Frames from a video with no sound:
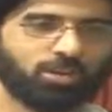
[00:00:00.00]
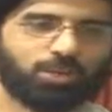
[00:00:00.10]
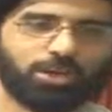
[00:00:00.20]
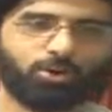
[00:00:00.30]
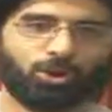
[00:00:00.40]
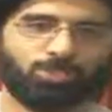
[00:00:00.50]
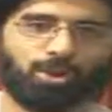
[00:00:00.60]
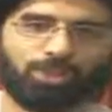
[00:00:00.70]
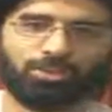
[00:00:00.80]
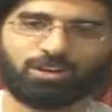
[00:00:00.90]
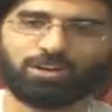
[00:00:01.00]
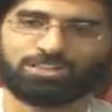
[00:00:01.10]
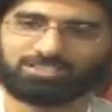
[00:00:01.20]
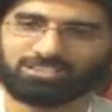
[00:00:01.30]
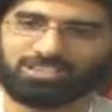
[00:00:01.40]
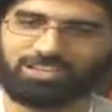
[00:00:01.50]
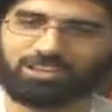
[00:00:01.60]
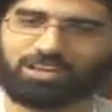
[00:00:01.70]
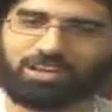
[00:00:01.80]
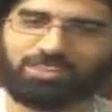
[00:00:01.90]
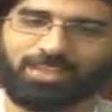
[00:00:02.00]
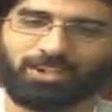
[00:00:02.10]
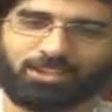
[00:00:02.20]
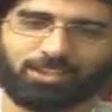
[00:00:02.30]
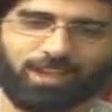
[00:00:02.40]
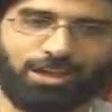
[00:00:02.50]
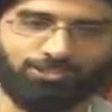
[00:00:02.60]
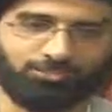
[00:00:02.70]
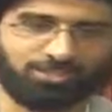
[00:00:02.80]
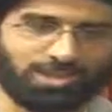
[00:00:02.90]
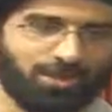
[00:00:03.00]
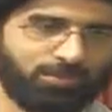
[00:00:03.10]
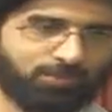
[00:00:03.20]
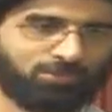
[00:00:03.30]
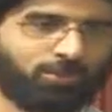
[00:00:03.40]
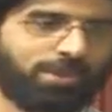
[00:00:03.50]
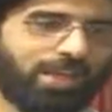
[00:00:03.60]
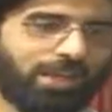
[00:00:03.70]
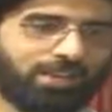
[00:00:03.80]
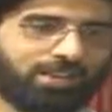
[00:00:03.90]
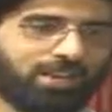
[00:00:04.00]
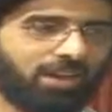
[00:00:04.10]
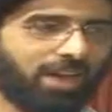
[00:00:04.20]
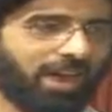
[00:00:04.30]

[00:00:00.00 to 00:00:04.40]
But your mother can see that her life is coming to an end.